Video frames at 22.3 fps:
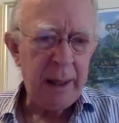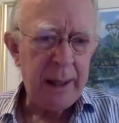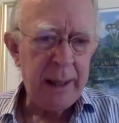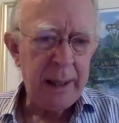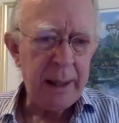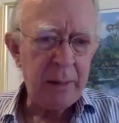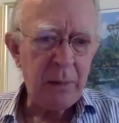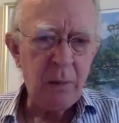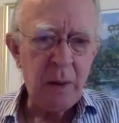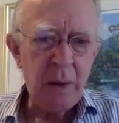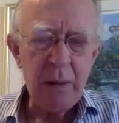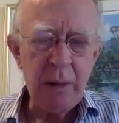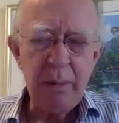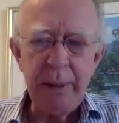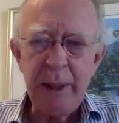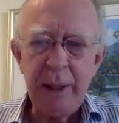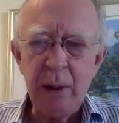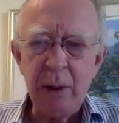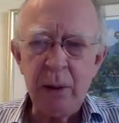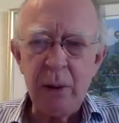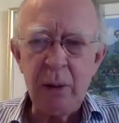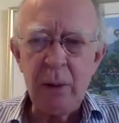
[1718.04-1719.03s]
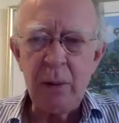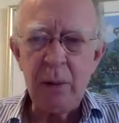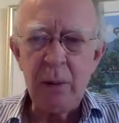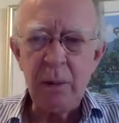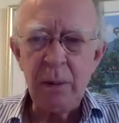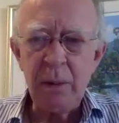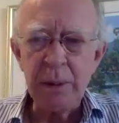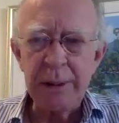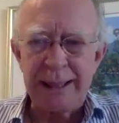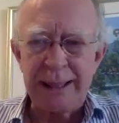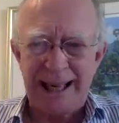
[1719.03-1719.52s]
and we'll be
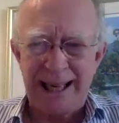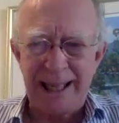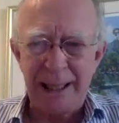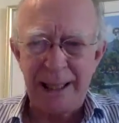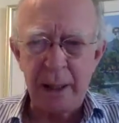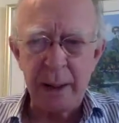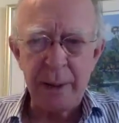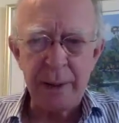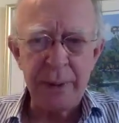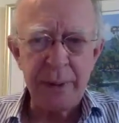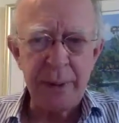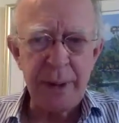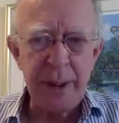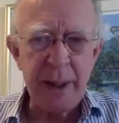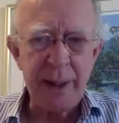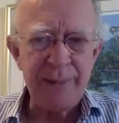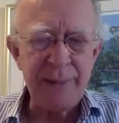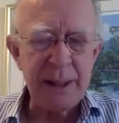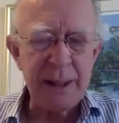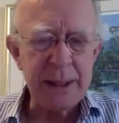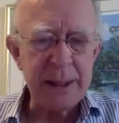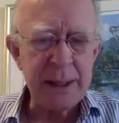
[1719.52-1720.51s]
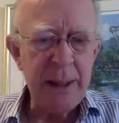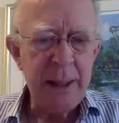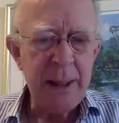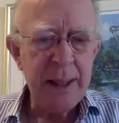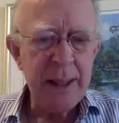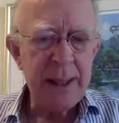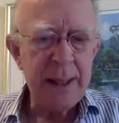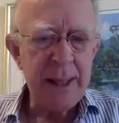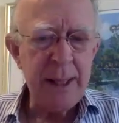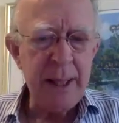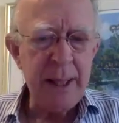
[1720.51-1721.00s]
all together, the 3 of us,
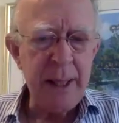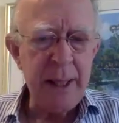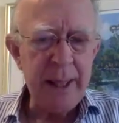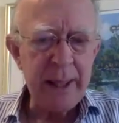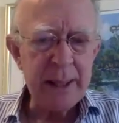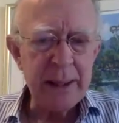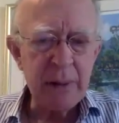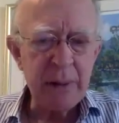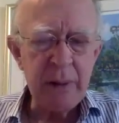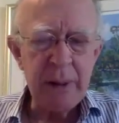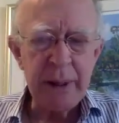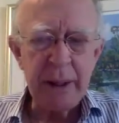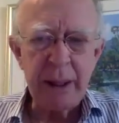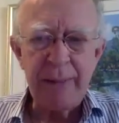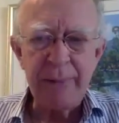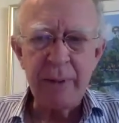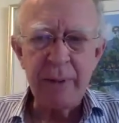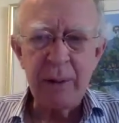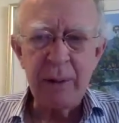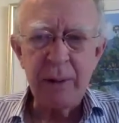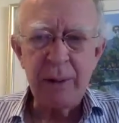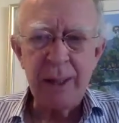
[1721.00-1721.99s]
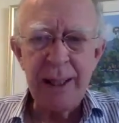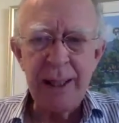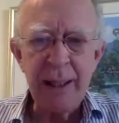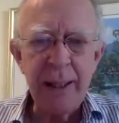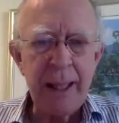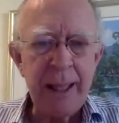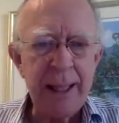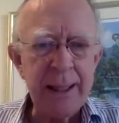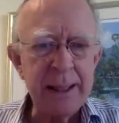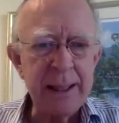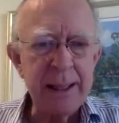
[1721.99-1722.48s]
next week. Have a
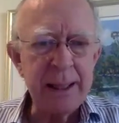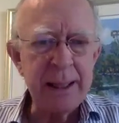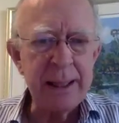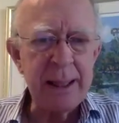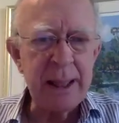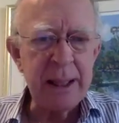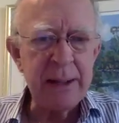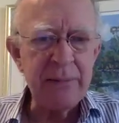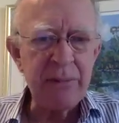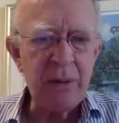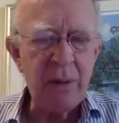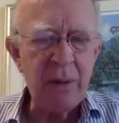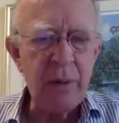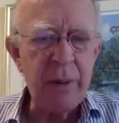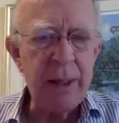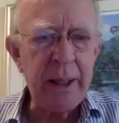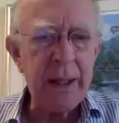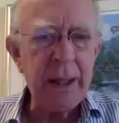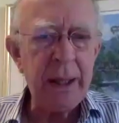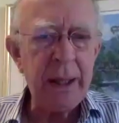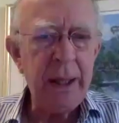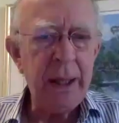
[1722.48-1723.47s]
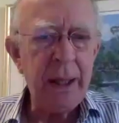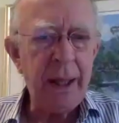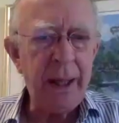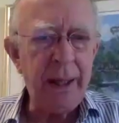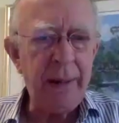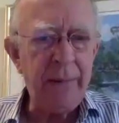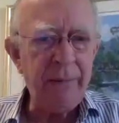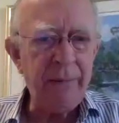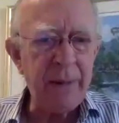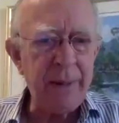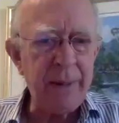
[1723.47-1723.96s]
great and successful week,
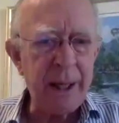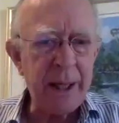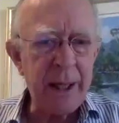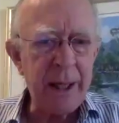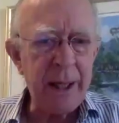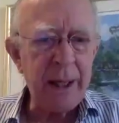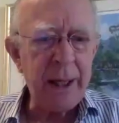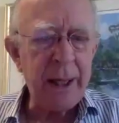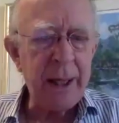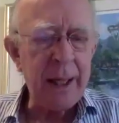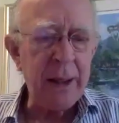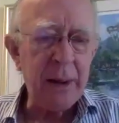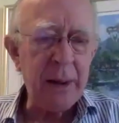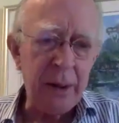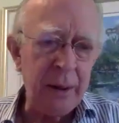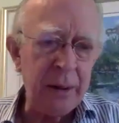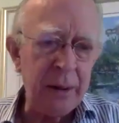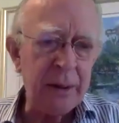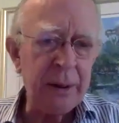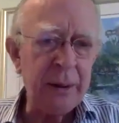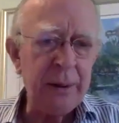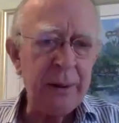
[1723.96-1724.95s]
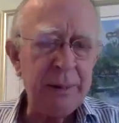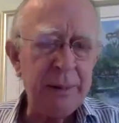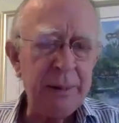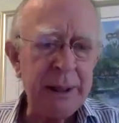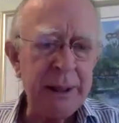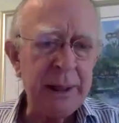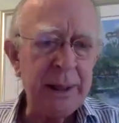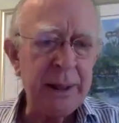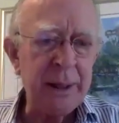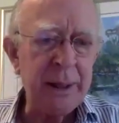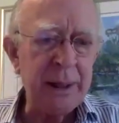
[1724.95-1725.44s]
everybody, and you too,
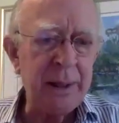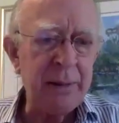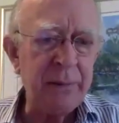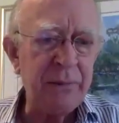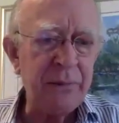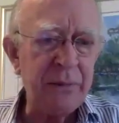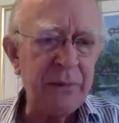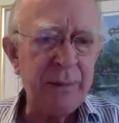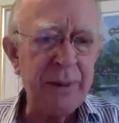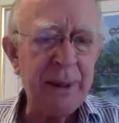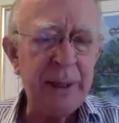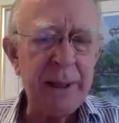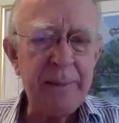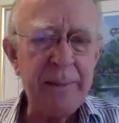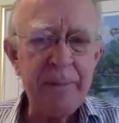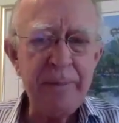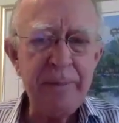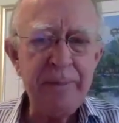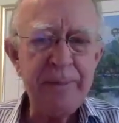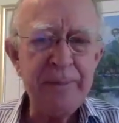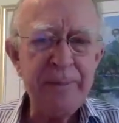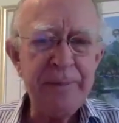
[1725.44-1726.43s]
particularly, Phoebe.